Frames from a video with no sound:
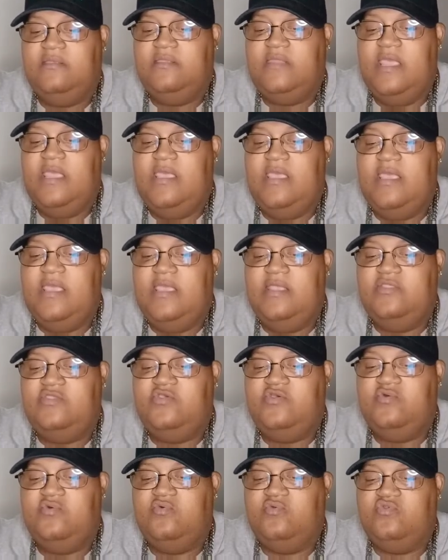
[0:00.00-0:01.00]
They
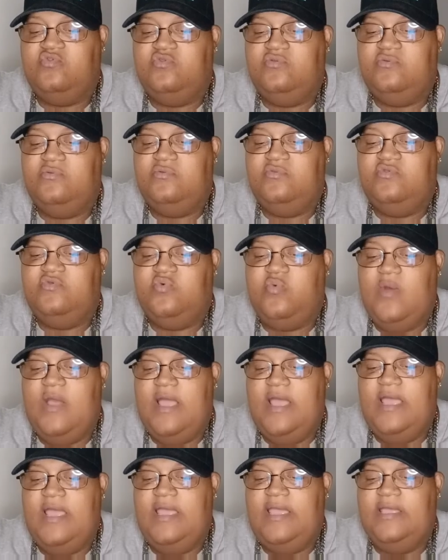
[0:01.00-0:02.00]

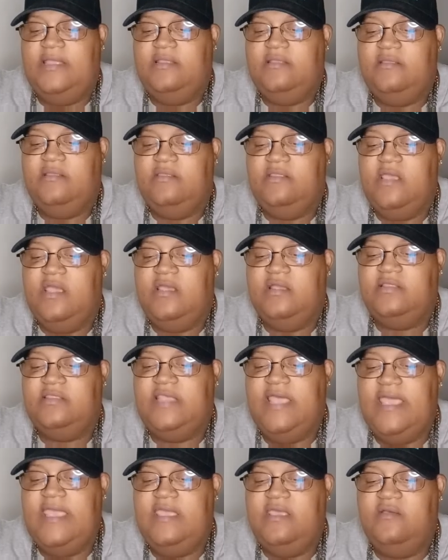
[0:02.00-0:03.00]
intertwine their
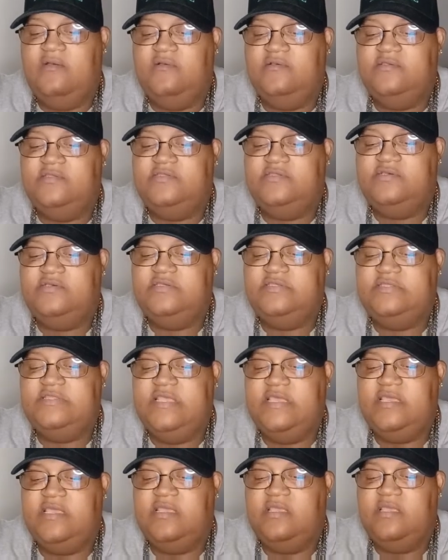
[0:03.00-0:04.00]
tails to
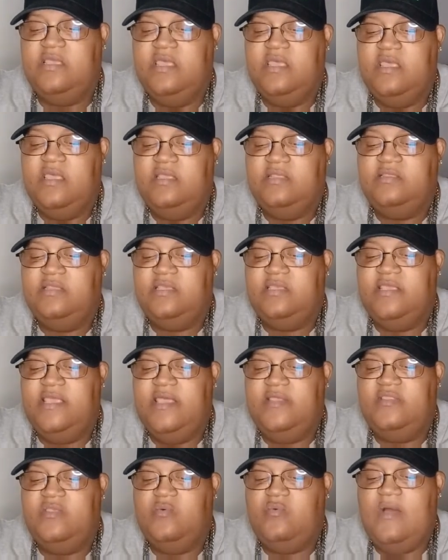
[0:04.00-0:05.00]
stick
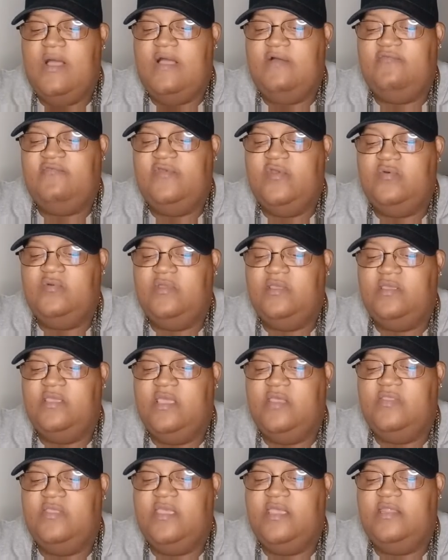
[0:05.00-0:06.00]
together while floating
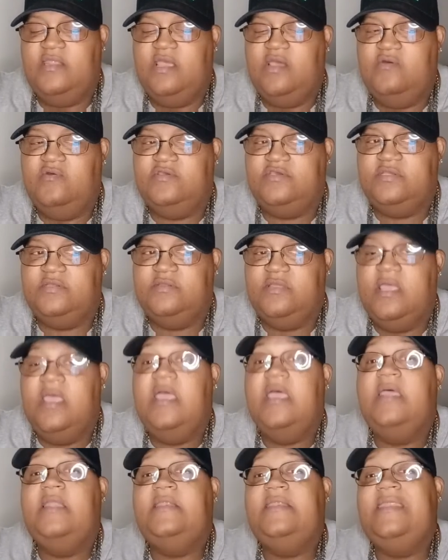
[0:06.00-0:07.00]
together in the ocean.
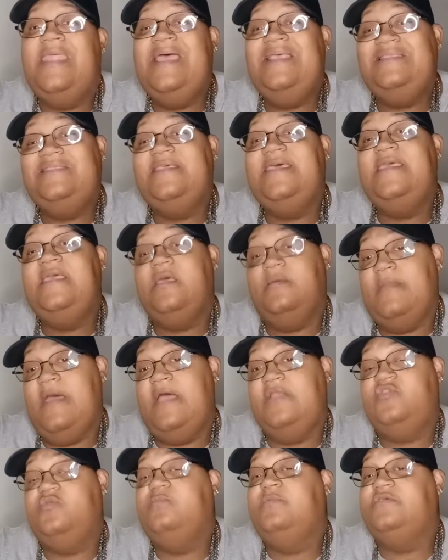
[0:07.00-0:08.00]
That's
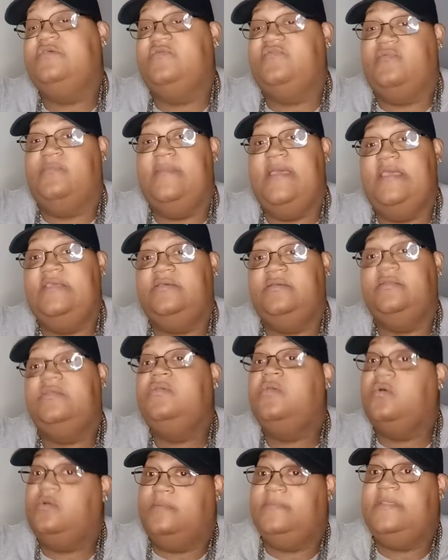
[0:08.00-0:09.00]
TMI, too much information,
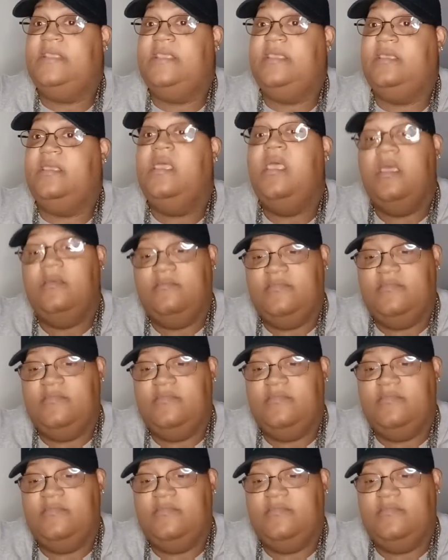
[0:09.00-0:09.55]
you know what I'm saying?